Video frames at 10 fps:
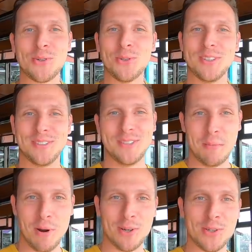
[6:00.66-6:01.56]
hall into the
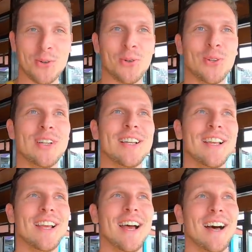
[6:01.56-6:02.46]
departure
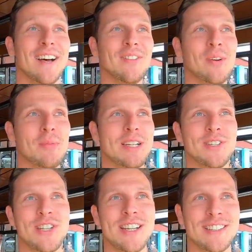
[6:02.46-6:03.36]
hall. But there
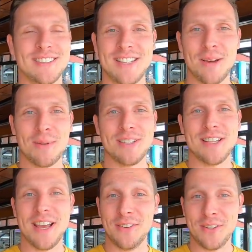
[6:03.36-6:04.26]
she is, the Airbus
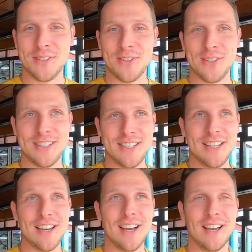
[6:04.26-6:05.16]

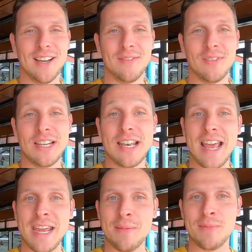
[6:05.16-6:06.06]
A330,
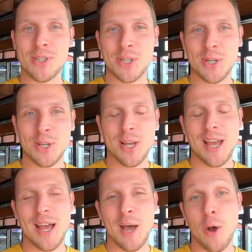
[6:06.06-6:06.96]
named
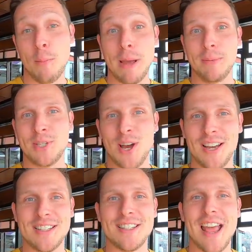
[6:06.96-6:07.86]
or
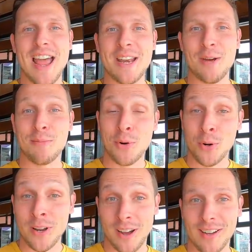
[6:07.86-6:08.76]
baptized
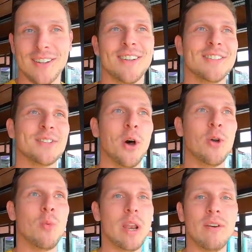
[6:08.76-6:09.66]
Annapurna.
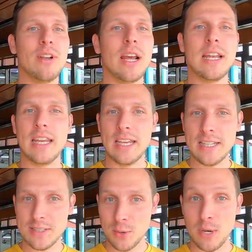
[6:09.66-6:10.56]
So whatever that
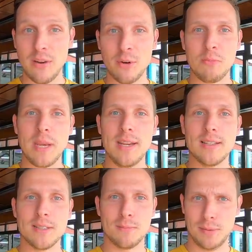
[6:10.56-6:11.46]
is or whatever it
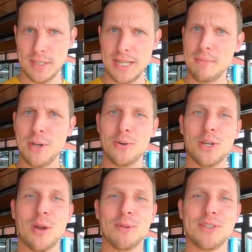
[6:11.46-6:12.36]
means, please let me know in
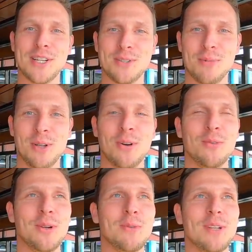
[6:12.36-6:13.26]
the comment section
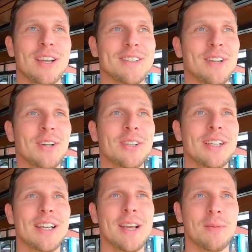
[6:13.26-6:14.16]
below. We would like to know.
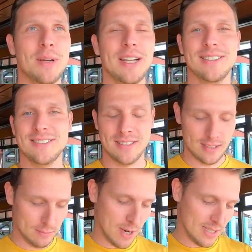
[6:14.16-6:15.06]
But yeah,
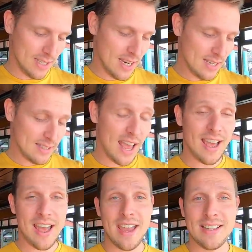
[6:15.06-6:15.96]
my seat is
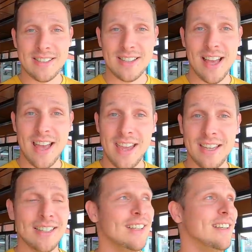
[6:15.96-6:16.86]
8A.
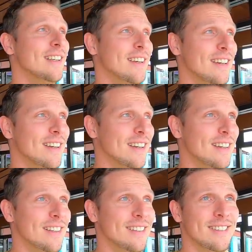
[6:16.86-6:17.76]

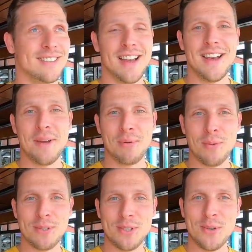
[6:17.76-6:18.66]
And I
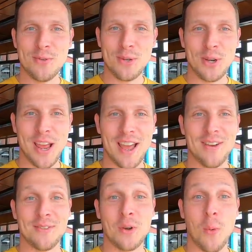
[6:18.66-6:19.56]
promise you, we're going to
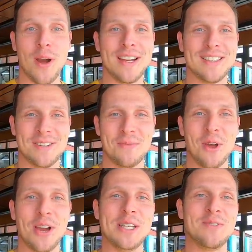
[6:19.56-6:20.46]
have quite some
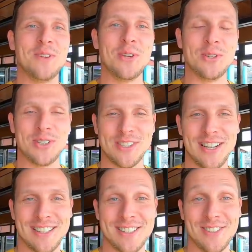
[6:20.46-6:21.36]
nice views. So
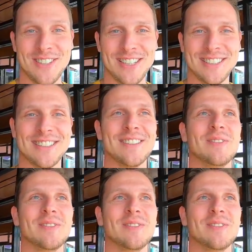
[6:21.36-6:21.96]
let's do this.